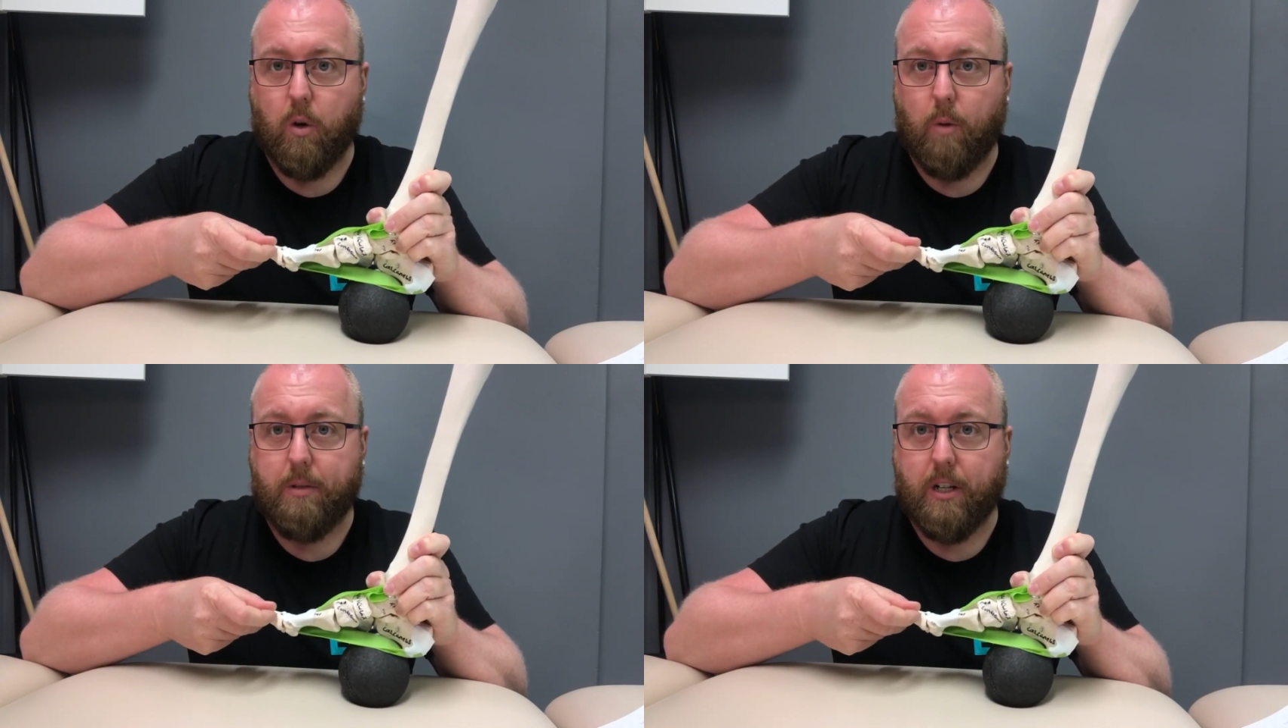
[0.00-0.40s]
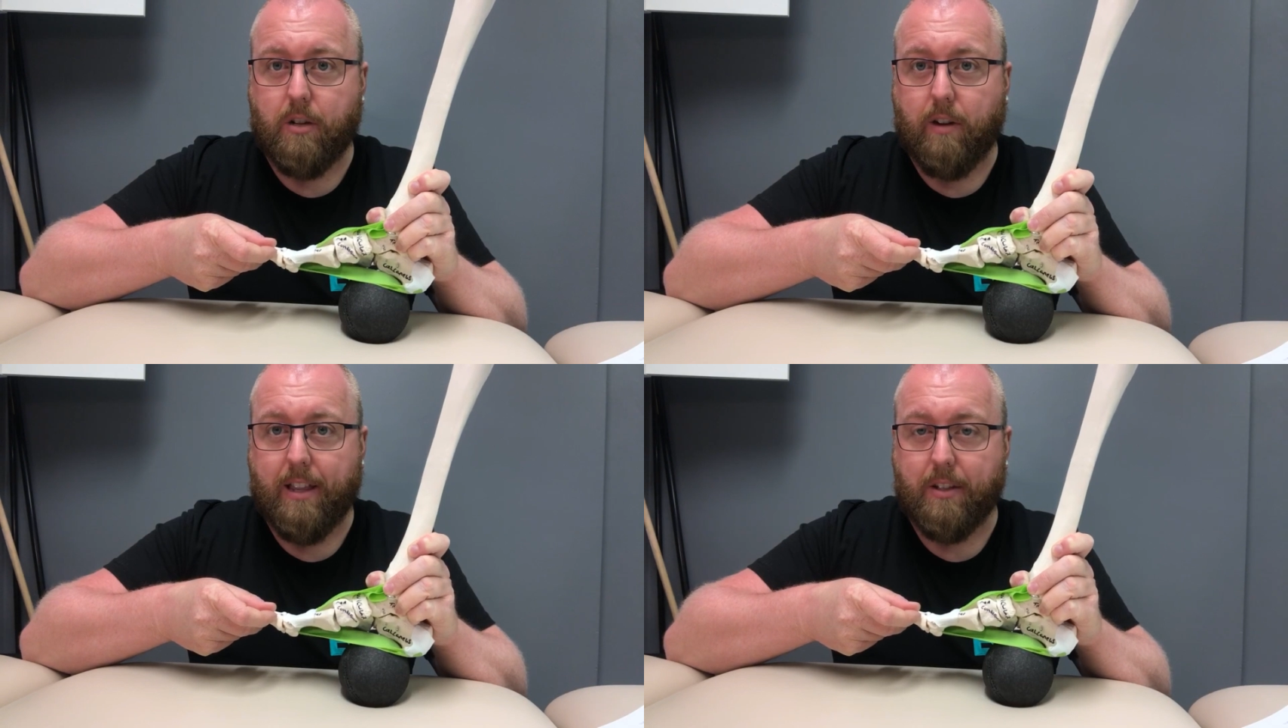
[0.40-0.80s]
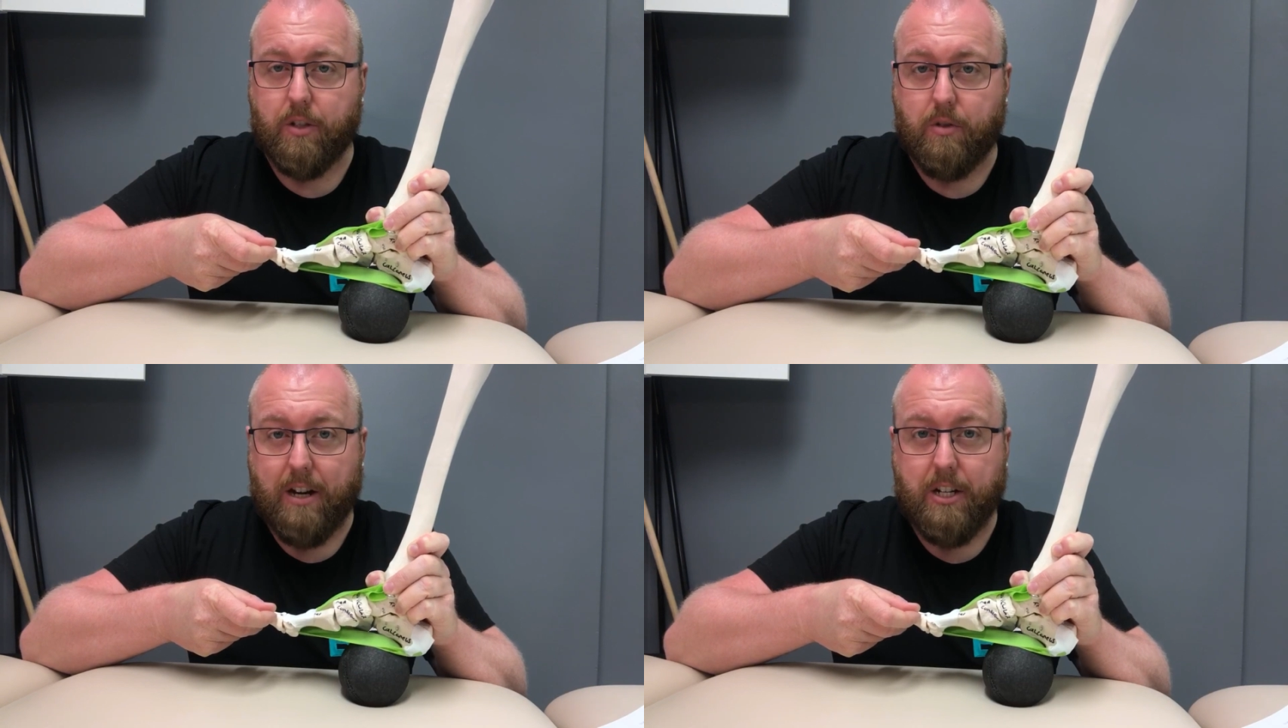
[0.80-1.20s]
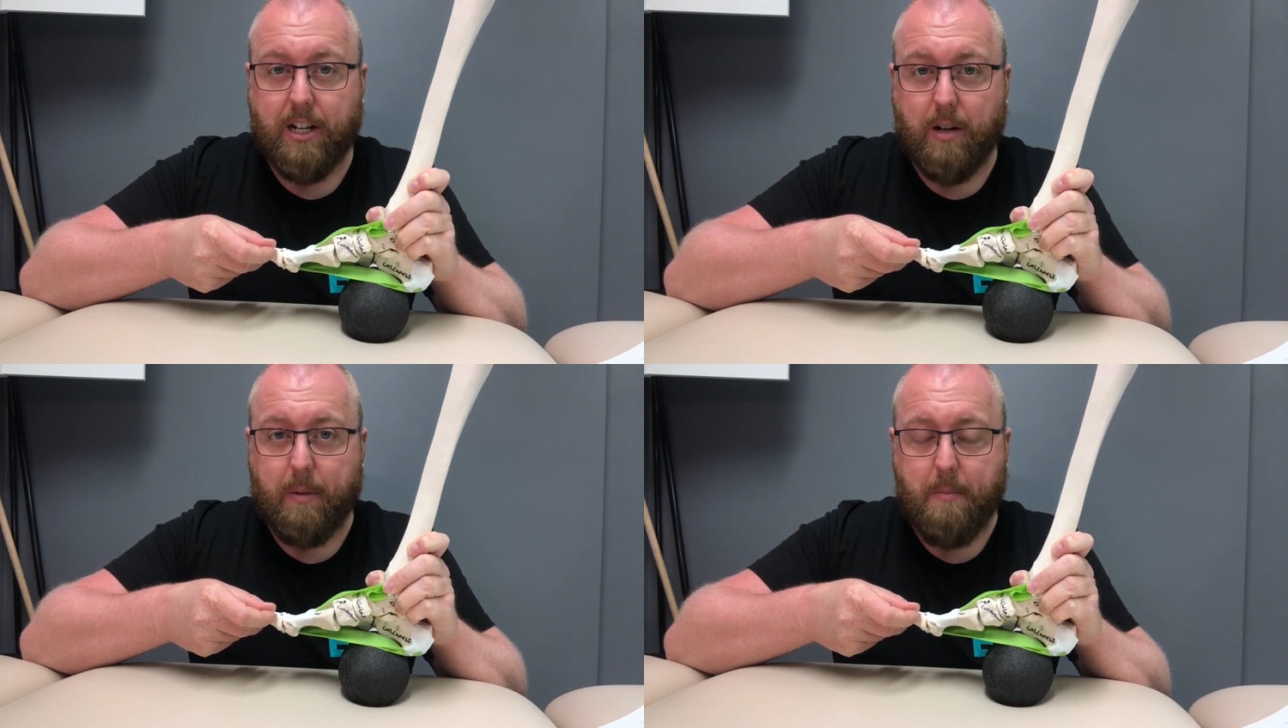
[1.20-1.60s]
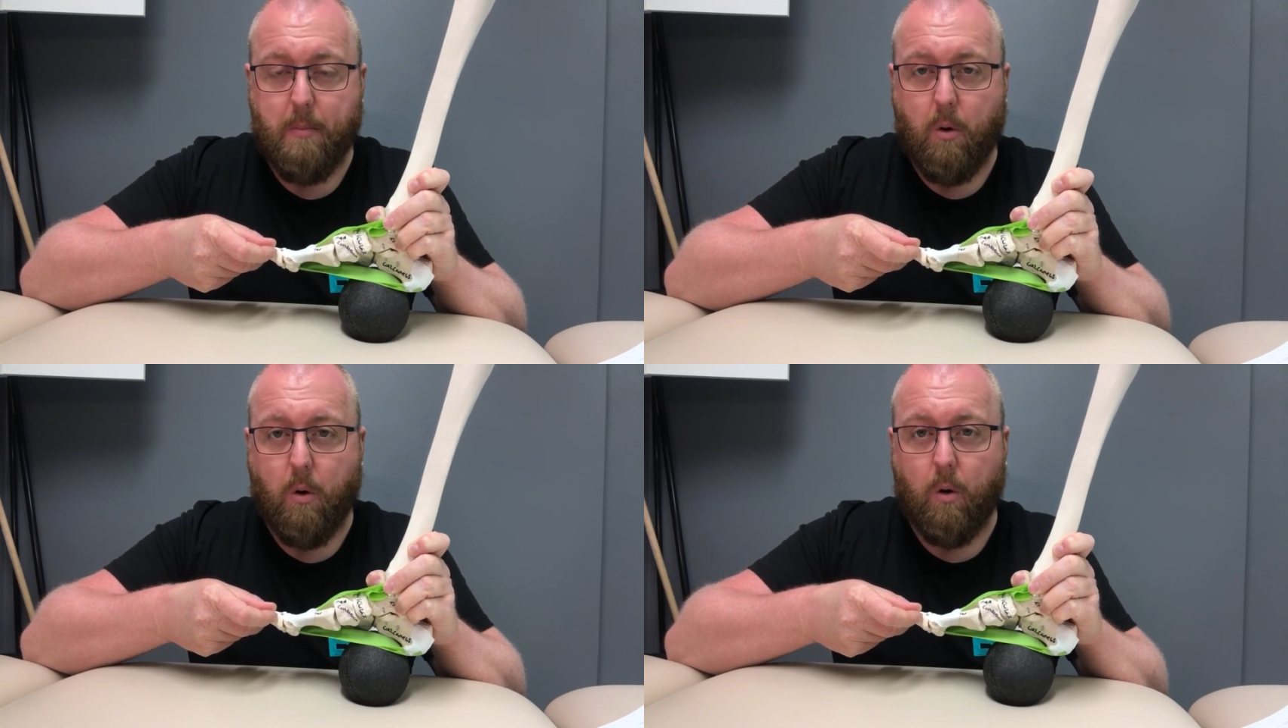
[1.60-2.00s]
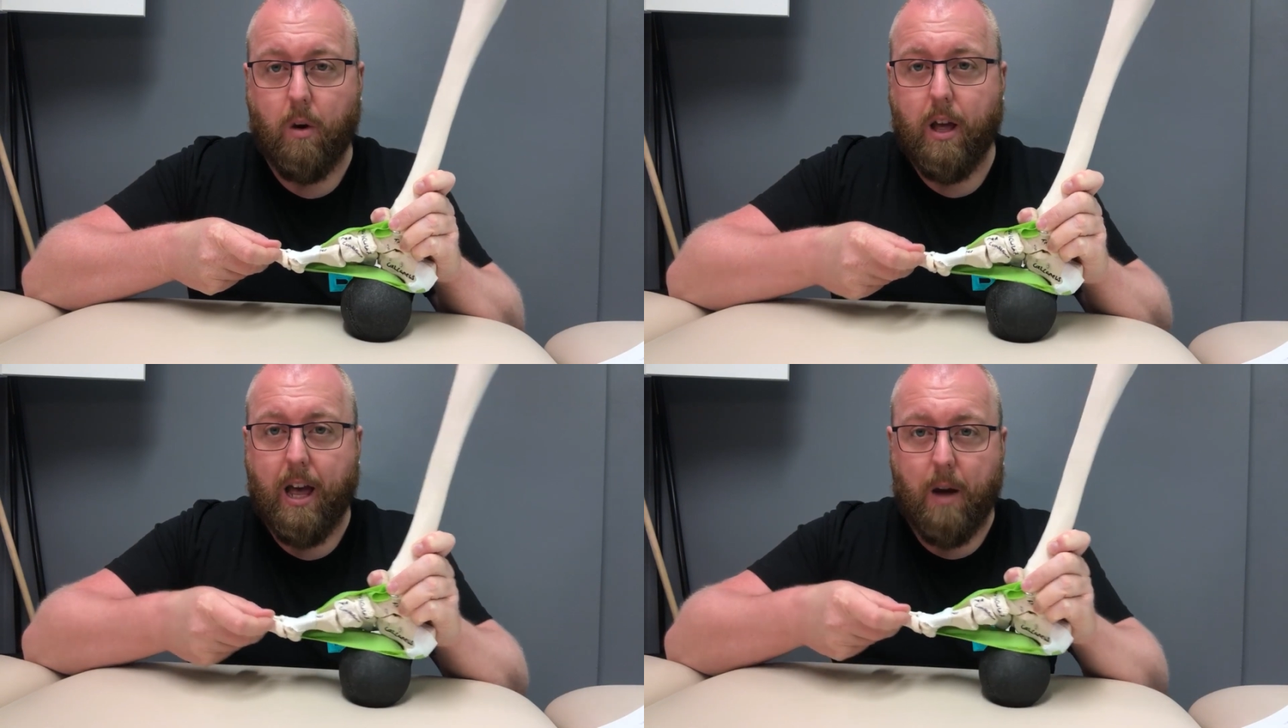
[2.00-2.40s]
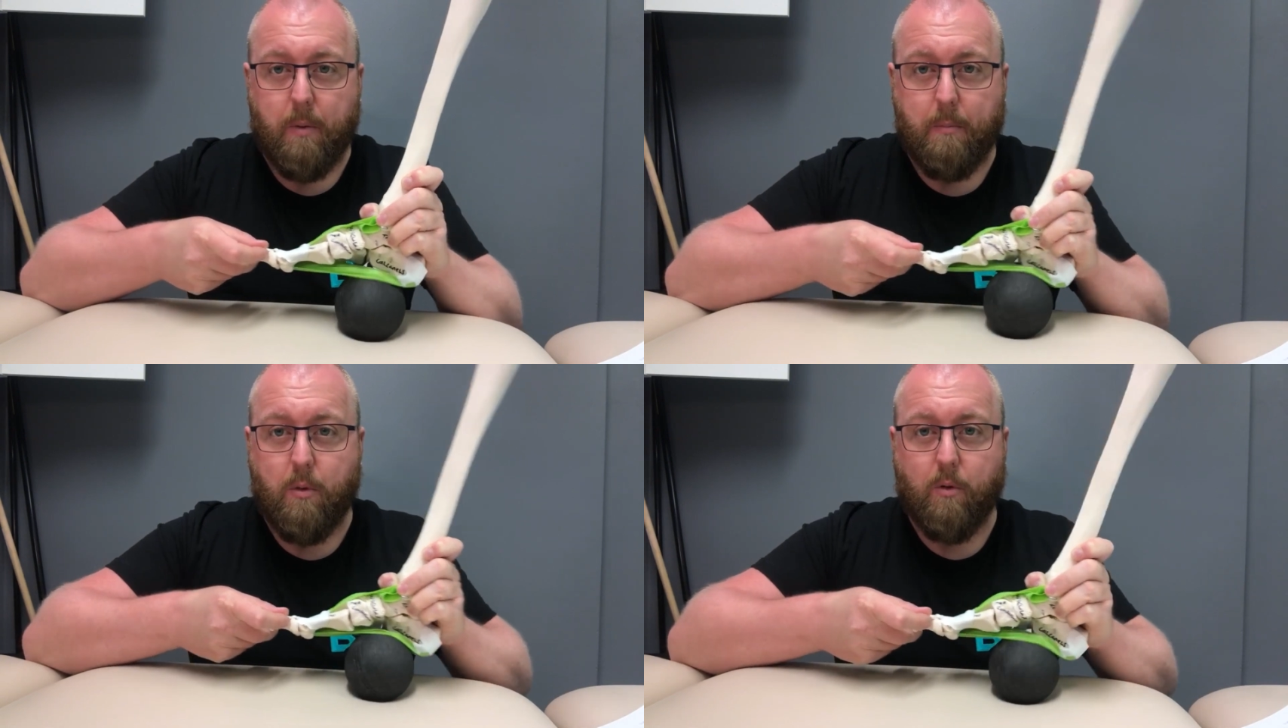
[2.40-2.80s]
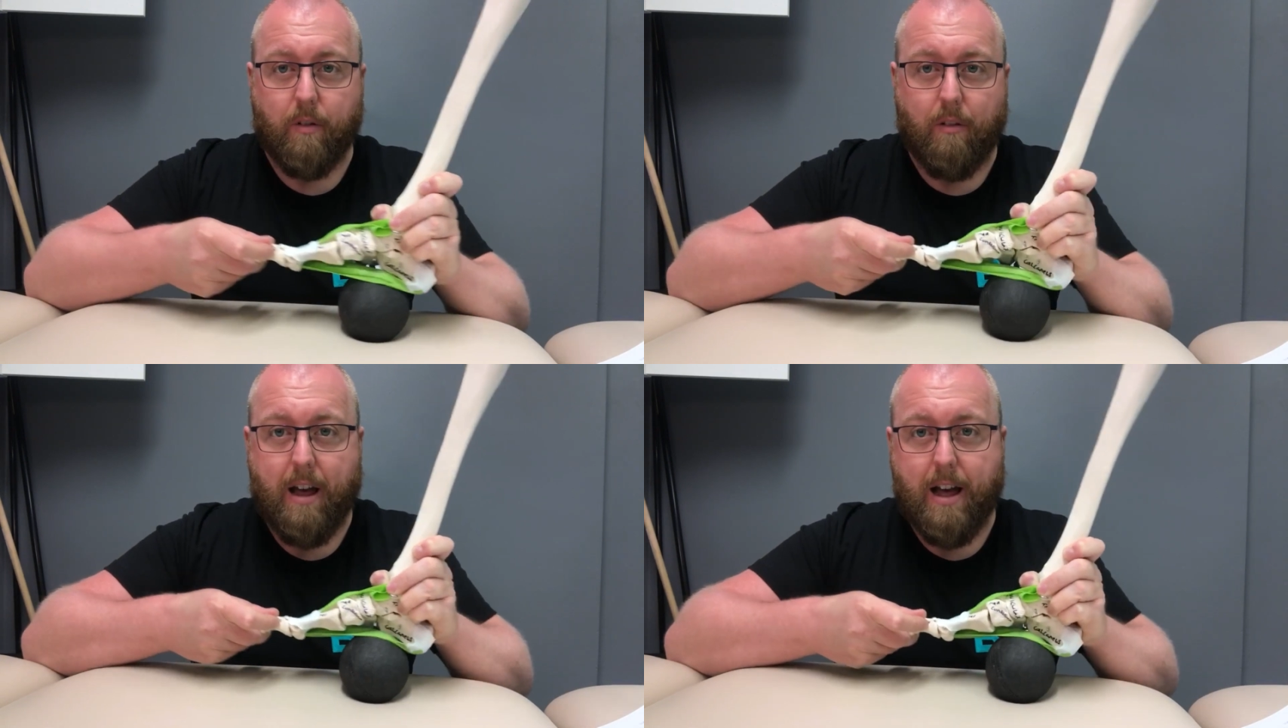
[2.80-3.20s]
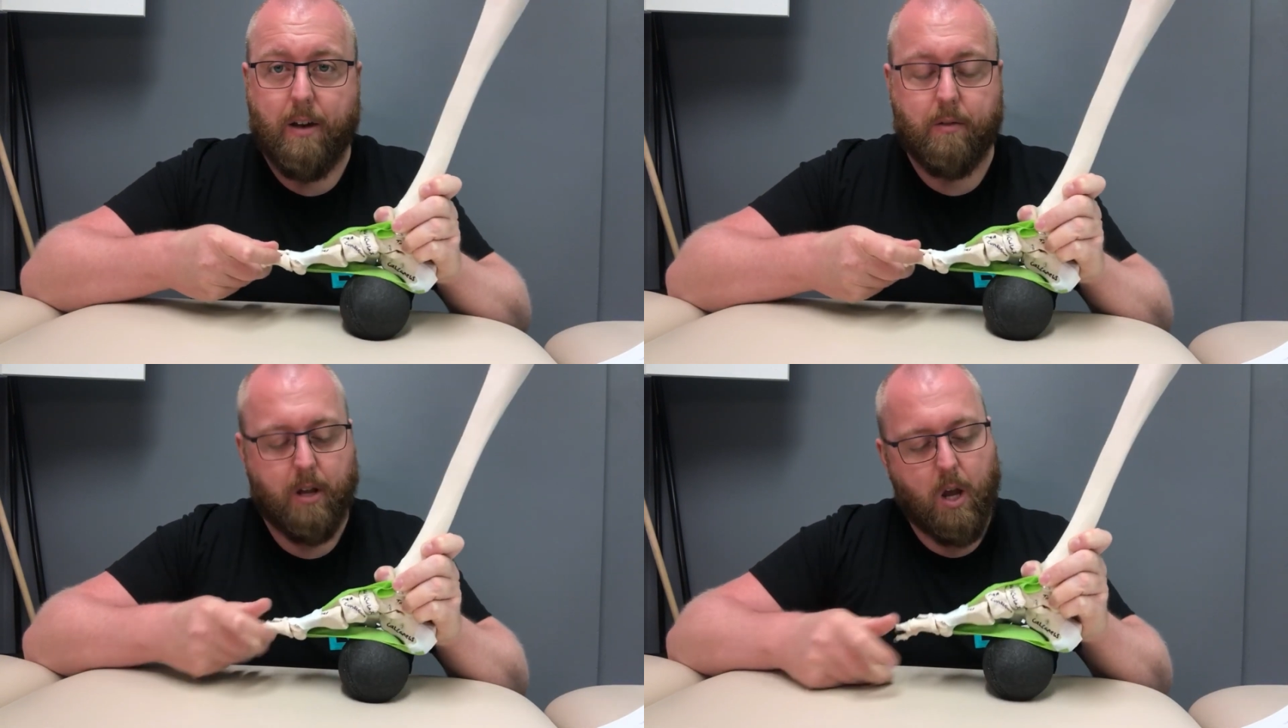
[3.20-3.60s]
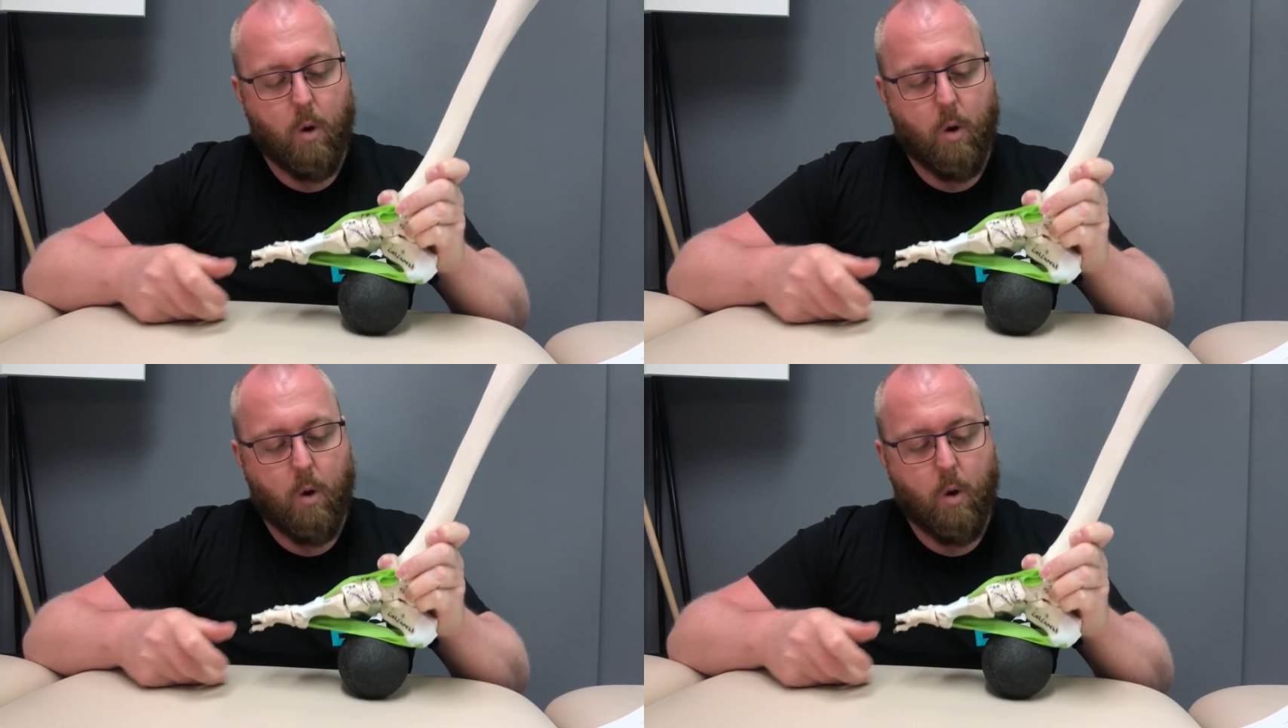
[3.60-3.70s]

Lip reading: up to create the stretch a little bit more, and we move around.